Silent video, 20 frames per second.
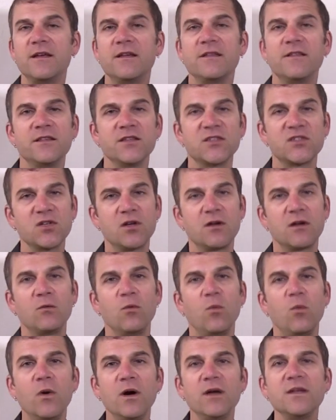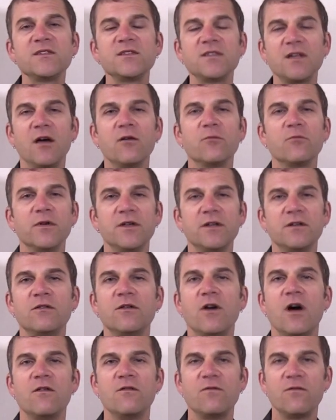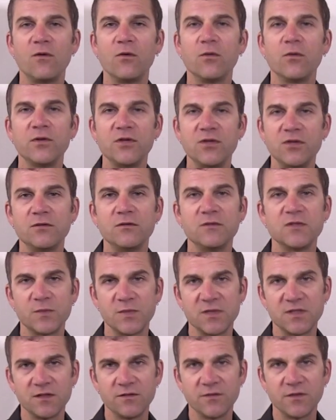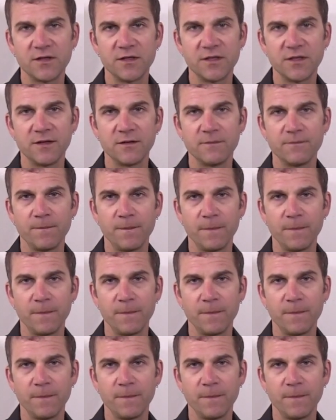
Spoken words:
then the song was not written for you specifically.